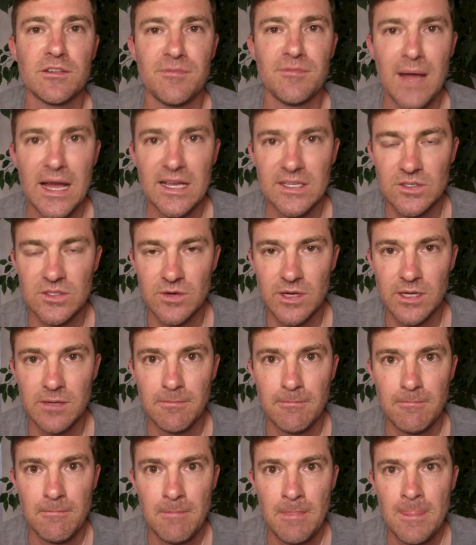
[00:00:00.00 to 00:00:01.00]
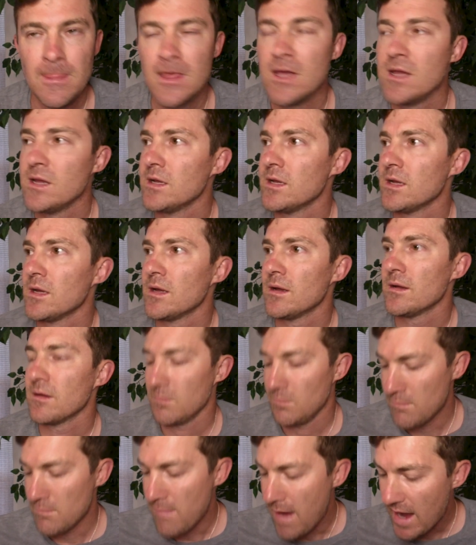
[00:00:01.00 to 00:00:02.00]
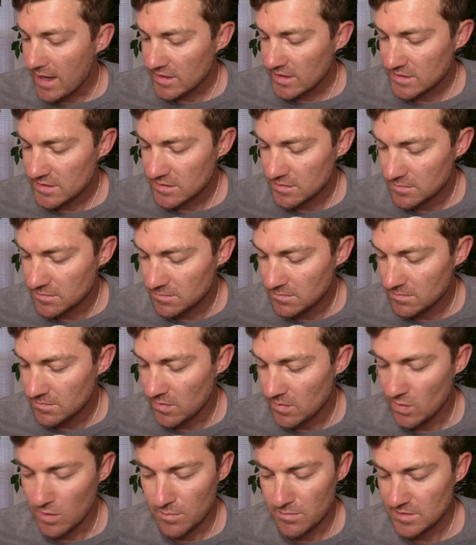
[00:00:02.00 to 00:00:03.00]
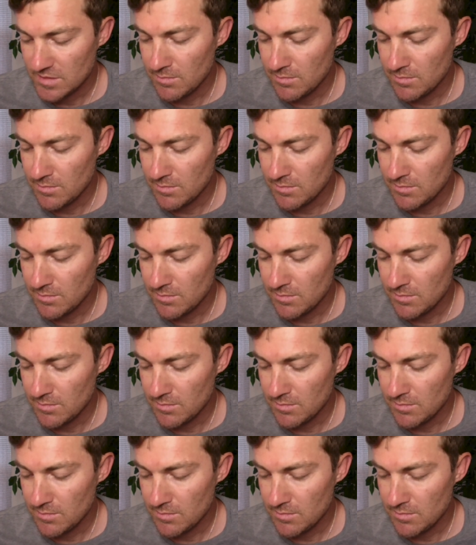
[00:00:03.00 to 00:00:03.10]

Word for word: of mastery, Maxim or